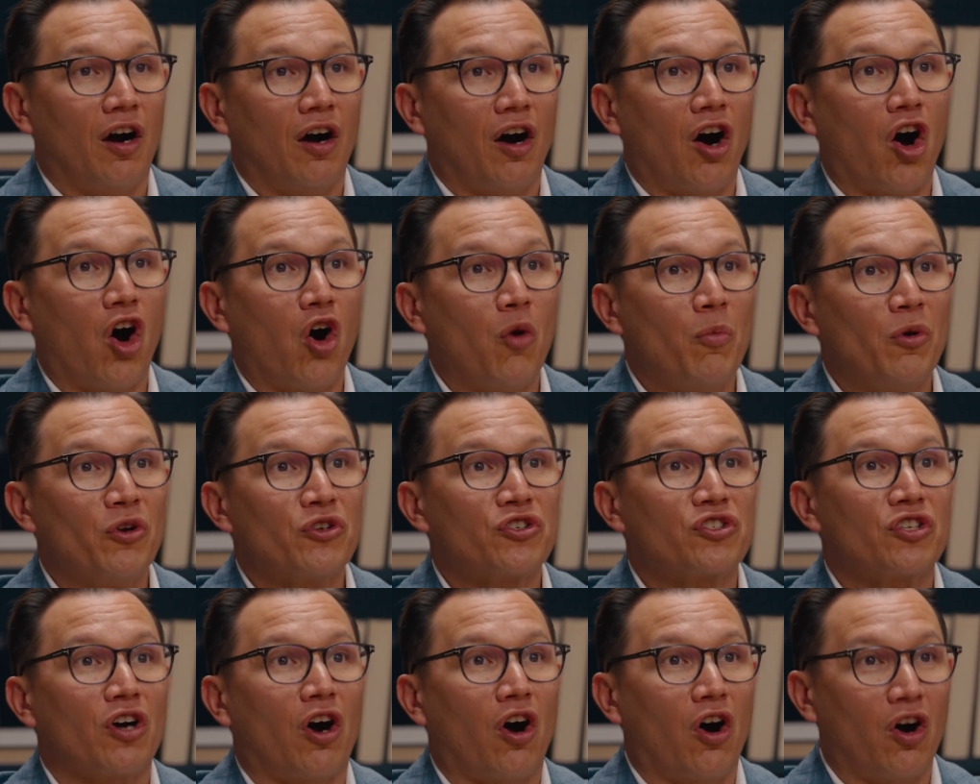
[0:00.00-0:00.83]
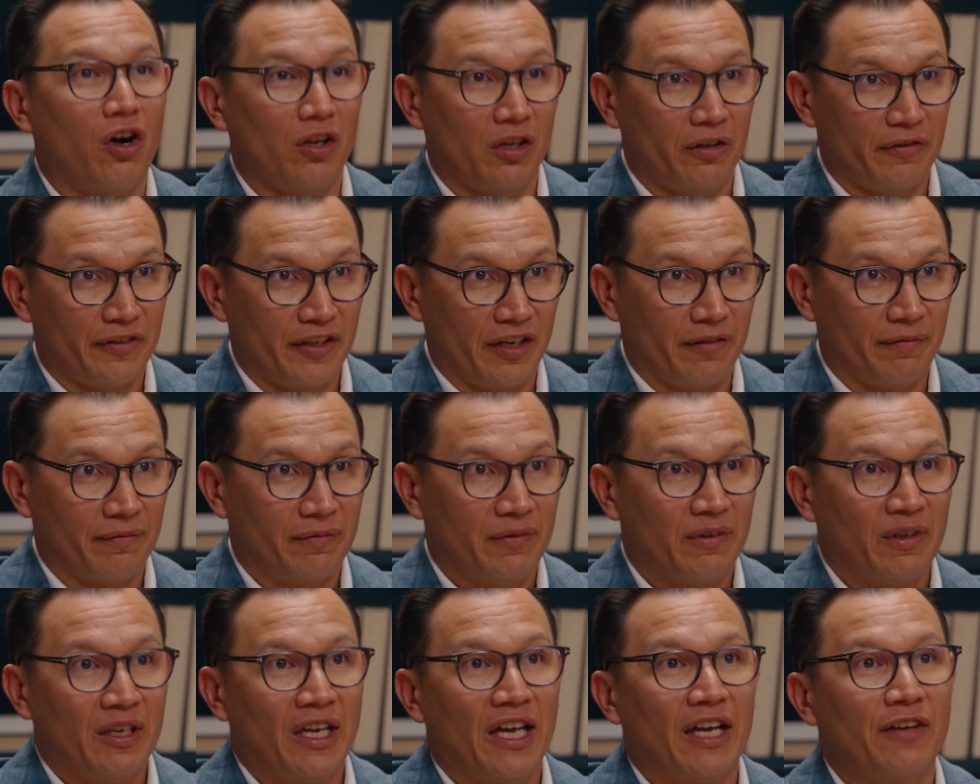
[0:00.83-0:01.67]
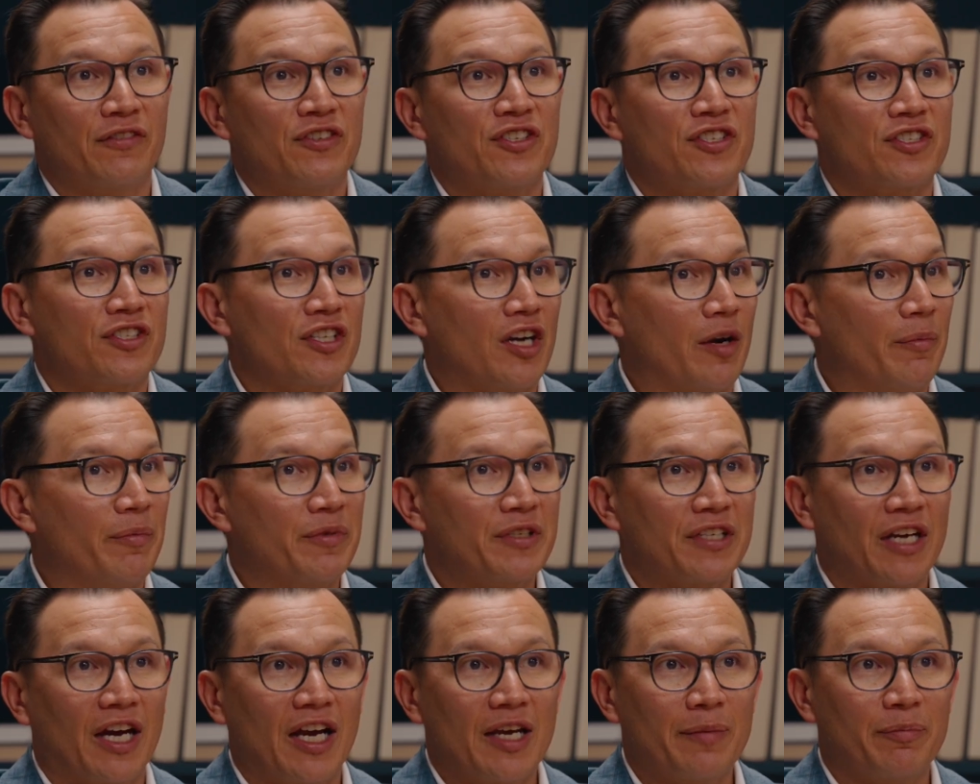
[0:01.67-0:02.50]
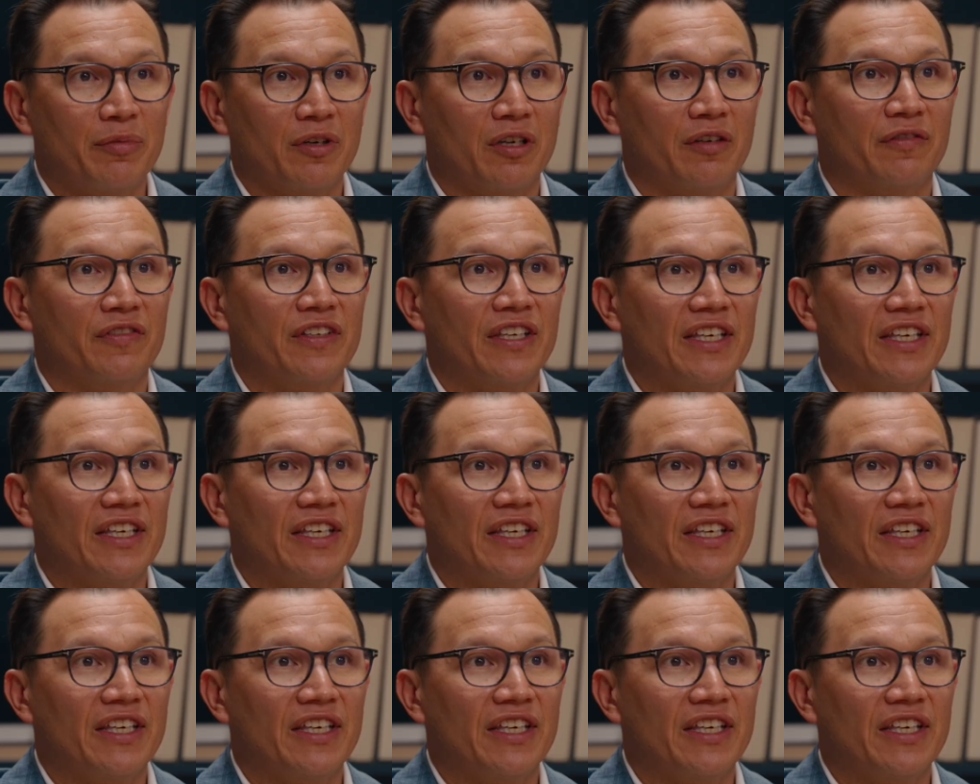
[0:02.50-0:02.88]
almost all of them have some type of